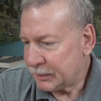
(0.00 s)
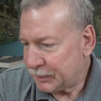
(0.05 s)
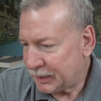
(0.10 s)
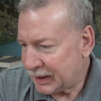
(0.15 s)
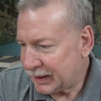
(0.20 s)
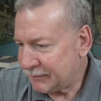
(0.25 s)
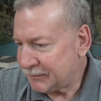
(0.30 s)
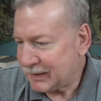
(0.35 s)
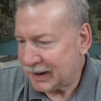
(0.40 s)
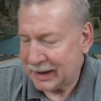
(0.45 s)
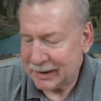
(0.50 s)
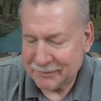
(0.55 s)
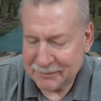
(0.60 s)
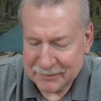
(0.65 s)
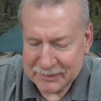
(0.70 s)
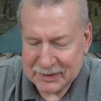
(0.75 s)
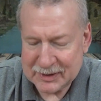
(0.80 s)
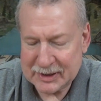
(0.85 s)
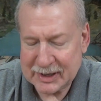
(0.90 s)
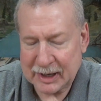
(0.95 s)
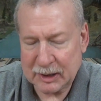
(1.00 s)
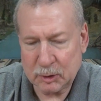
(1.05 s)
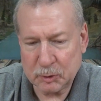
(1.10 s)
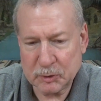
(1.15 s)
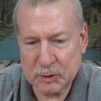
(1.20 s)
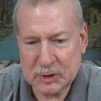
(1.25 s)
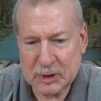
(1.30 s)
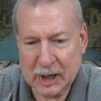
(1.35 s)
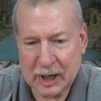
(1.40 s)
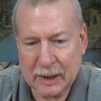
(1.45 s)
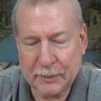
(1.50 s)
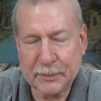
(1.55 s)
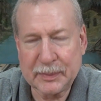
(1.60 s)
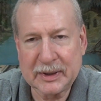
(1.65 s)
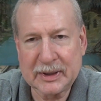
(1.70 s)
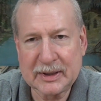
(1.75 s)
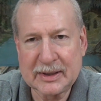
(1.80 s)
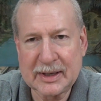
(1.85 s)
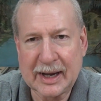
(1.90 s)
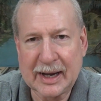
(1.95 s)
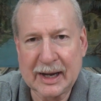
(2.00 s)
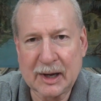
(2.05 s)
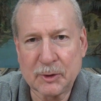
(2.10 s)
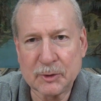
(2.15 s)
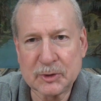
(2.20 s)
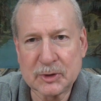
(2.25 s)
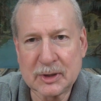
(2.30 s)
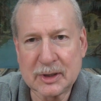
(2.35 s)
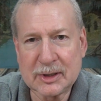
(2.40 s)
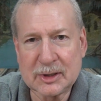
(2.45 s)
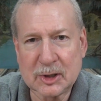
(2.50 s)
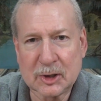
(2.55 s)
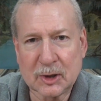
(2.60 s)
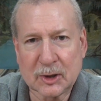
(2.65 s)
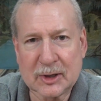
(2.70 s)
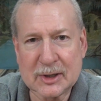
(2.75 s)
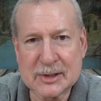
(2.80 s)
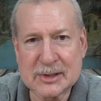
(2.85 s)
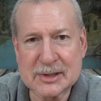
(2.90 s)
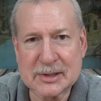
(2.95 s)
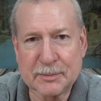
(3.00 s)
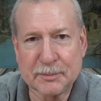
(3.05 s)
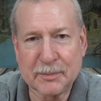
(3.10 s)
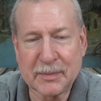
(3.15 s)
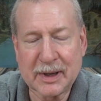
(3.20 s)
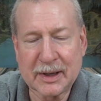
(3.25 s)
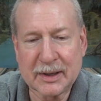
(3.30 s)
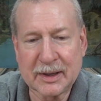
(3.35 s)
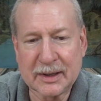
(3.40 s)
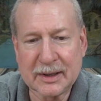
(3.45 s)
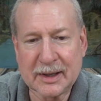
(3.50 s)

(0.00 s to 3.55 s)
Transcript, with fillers: but I've, I've narrowed the topic down to look at some